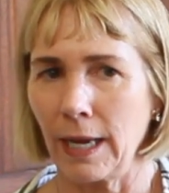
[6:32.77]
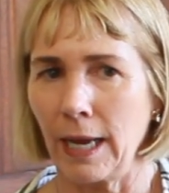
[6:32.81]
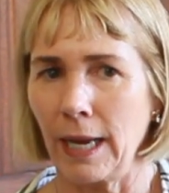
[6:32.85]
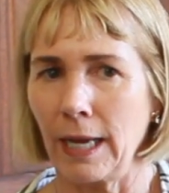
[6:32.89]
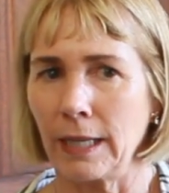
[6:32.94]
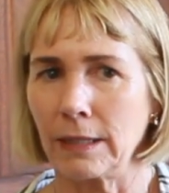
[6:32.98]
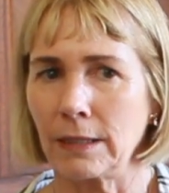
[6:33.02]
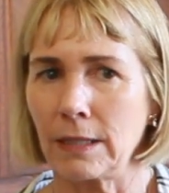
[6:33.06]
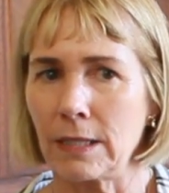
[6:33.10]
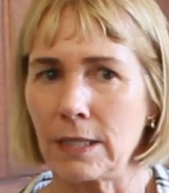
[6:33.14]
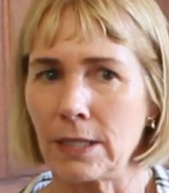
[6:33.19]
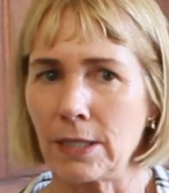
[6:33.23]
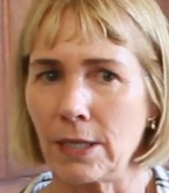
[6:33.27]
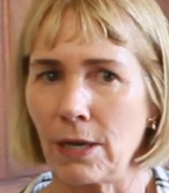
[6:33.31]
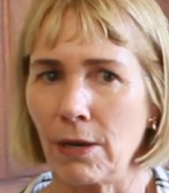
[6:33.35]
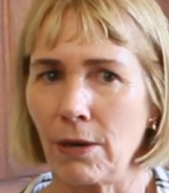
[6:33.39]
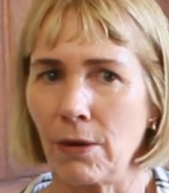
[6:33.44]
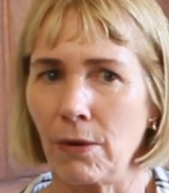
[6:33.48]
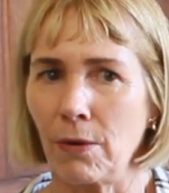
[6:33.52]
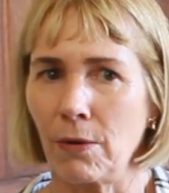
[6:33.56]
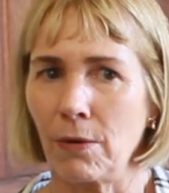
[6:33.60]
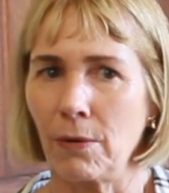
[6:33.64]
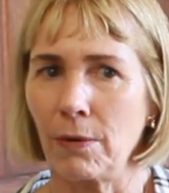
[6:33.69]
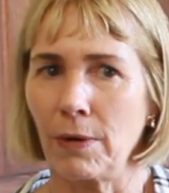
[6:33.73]
and
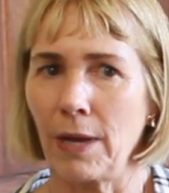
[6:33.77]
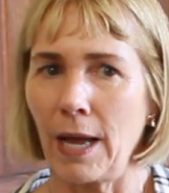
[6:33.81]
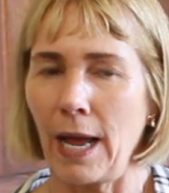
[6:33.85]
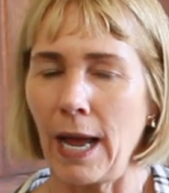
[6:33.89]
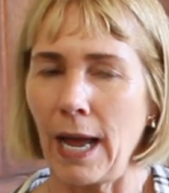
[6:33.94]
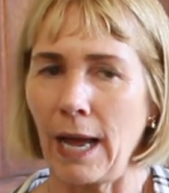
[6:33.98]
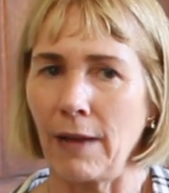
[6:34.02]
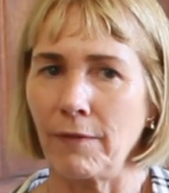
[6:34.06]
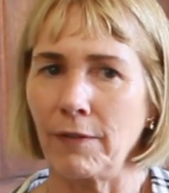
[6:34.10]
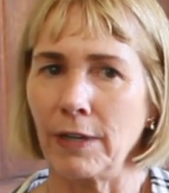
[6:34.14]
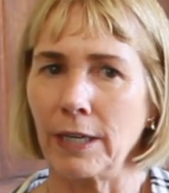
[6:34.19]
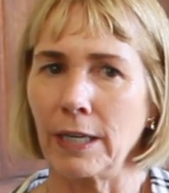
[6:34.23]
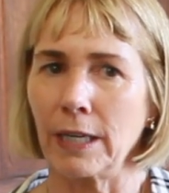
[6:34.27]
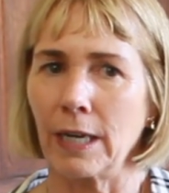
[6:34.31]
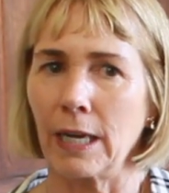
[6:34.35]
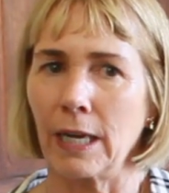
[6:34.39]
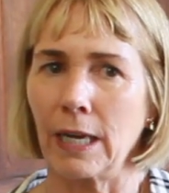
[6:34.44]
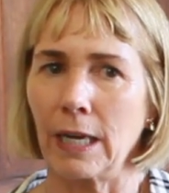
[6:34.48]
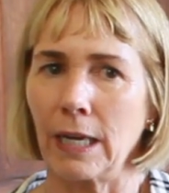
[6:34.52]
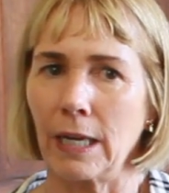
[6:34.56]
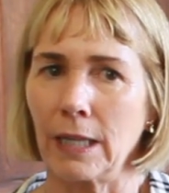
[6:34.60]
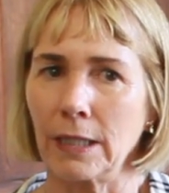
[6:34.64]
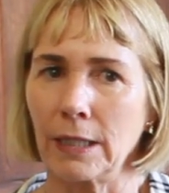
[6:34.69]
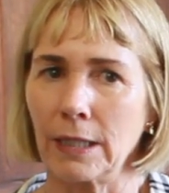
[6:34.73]
so having
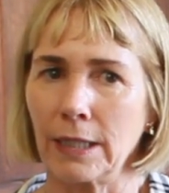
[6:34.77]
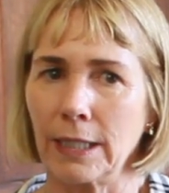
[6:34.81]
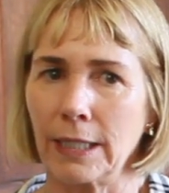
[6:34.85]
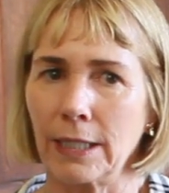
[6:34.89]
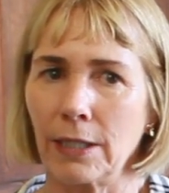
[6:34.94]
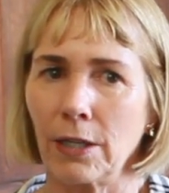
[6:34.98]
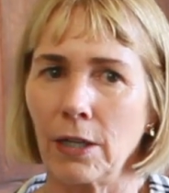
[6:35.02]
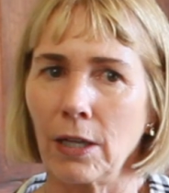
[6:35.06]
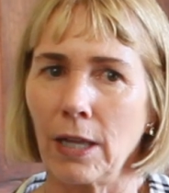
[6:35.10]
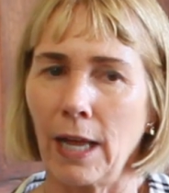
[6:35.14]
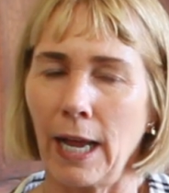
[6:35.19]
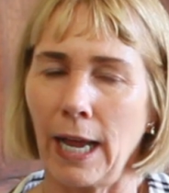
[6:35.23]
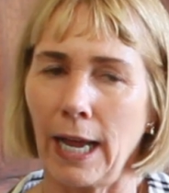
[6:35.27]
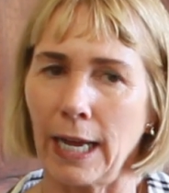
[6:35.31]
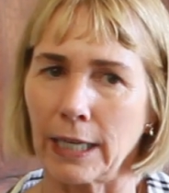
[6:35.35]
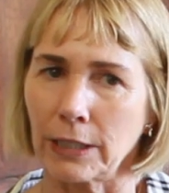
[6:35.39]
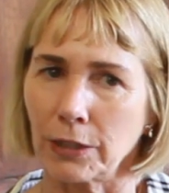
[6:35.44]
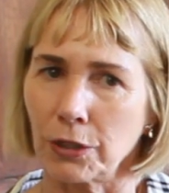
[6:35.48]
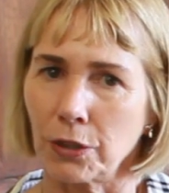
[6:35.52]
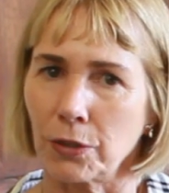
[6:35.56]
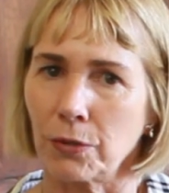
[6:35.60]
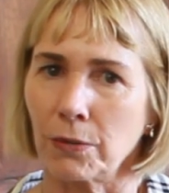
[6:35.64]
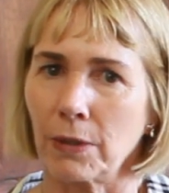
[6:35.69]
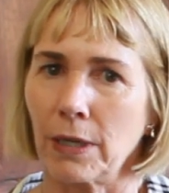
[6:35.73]
a little
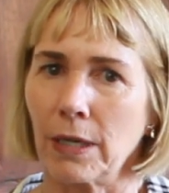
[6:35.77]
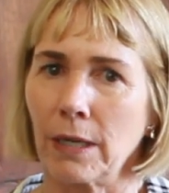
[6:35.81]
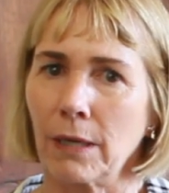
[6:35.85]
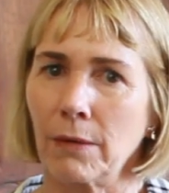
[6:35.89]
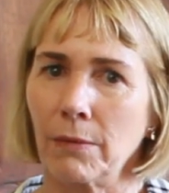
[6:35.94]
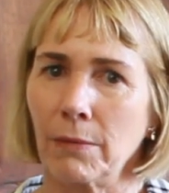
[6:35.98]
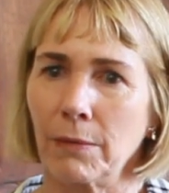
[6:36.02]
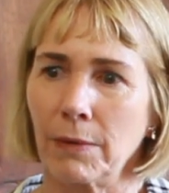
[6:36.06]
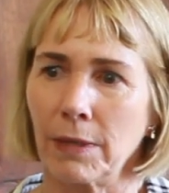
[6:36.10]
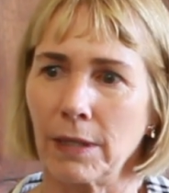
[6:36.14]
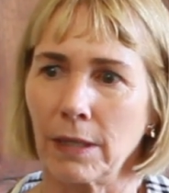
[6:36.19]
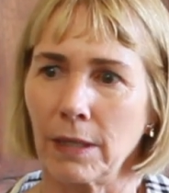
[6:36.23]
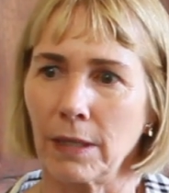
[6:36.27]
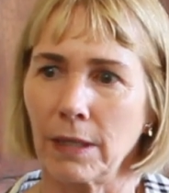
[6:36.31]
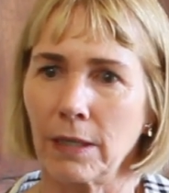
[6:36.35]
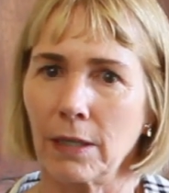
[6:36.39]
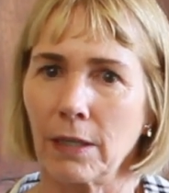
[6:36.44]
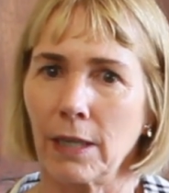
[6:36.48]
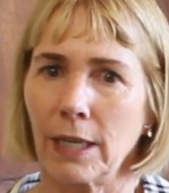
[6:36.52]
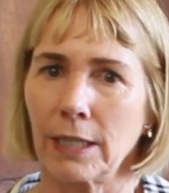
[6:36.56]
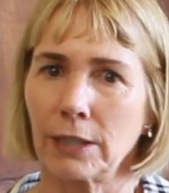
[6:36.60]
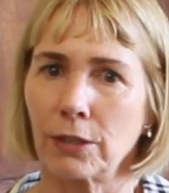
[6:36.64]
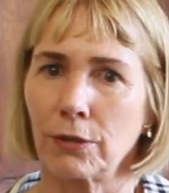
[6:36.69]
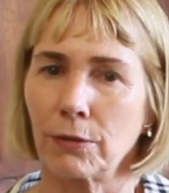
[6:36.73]
extra with a
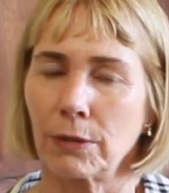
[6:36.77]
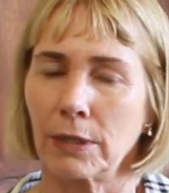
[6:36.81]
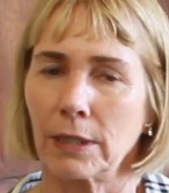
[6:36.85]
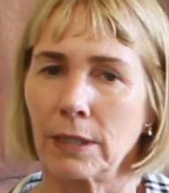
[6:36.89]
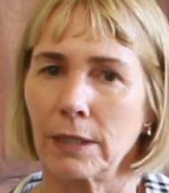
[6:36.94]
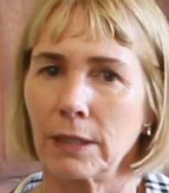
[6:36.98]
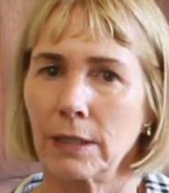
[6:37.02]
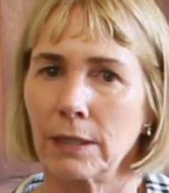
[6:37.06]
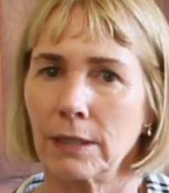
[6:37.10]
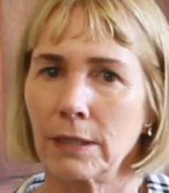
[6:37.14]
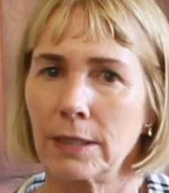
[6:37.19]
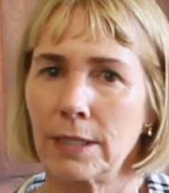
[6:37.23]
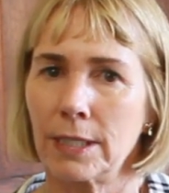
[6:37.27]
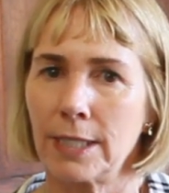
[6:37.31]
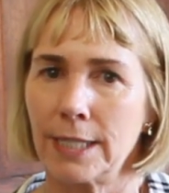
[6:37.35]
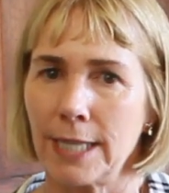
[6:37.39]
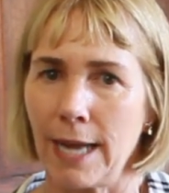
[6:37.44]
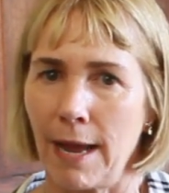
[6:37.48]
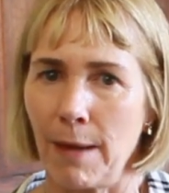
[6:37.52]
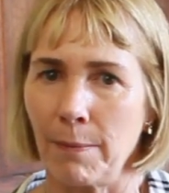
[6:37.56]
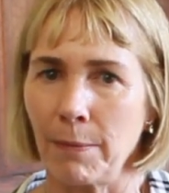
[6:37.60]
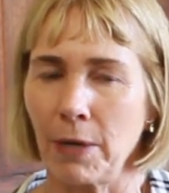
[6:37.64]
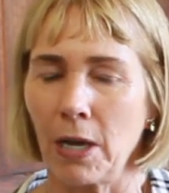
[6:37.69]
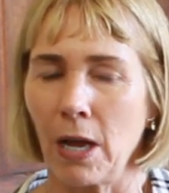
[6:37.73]
little extra
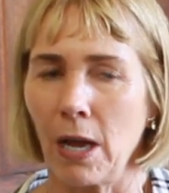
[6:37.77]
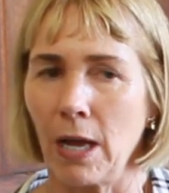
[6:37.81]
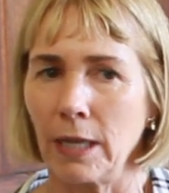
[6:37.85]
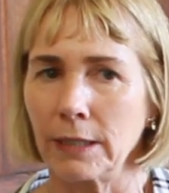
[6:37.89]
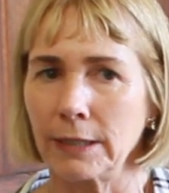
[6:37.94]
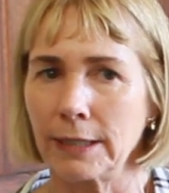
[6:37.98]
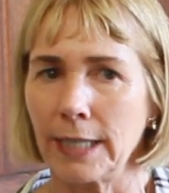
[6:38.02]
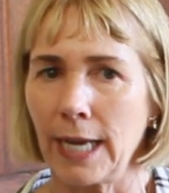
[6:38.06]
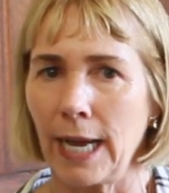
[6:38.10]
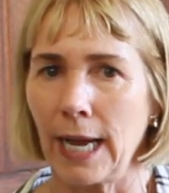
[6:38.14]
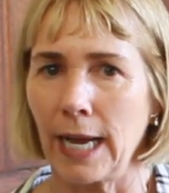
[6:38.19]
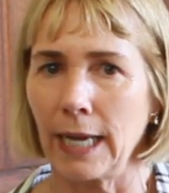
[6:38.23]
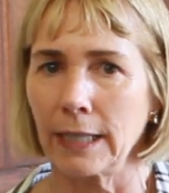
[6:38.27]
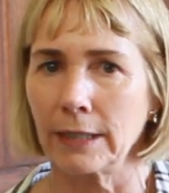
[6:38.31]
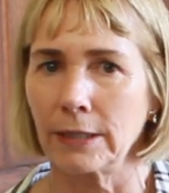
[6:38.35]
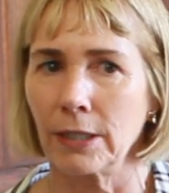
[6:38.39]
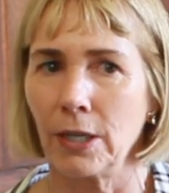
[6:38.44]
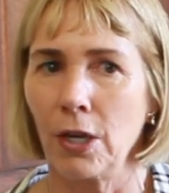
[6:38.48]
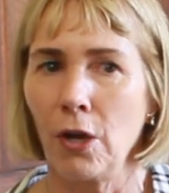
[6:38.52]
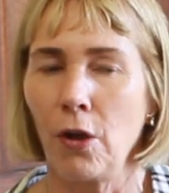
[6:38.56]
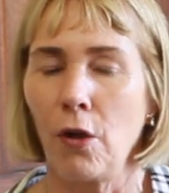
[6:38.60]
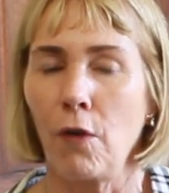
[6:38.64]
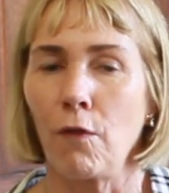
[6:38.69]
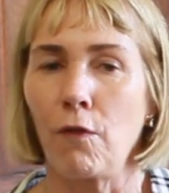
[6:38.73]
stem contact
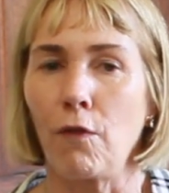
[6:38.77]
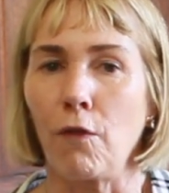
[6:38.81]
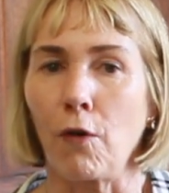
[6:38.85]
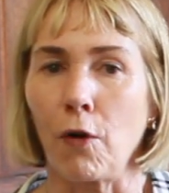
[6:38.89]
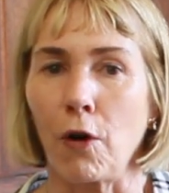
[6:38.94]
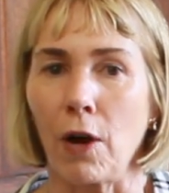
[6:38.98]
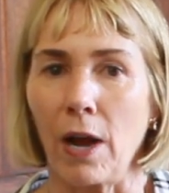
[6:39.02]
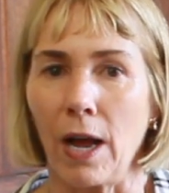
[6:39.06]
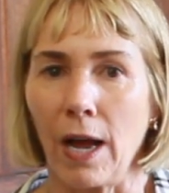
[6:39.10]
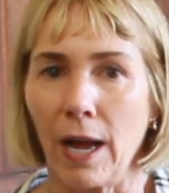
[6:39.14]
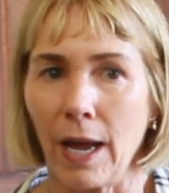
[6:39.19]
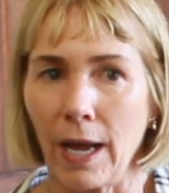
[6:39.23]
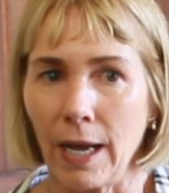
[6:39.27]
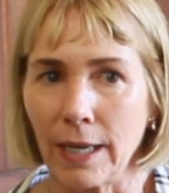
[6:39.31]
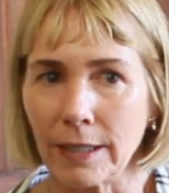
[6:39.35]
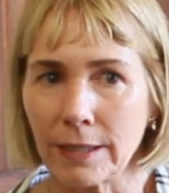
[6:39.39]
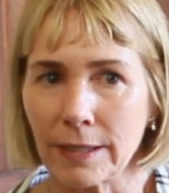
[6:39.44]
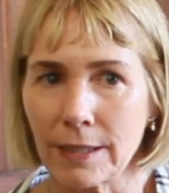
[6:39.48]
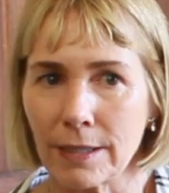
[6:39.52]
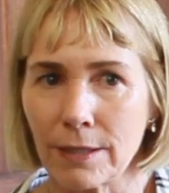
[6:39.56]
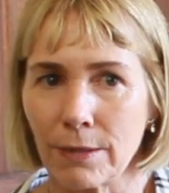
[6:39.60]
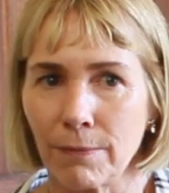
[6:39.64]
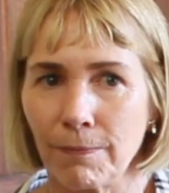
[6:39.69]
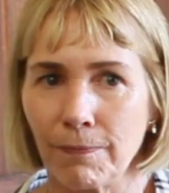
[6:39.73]
for
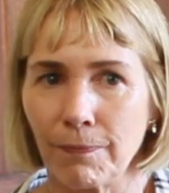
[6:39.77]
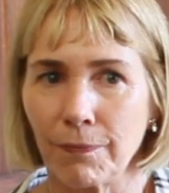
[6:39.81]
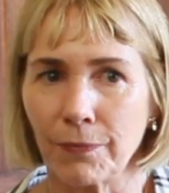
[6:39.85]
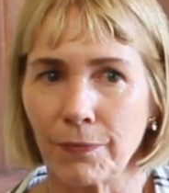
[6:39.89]
us,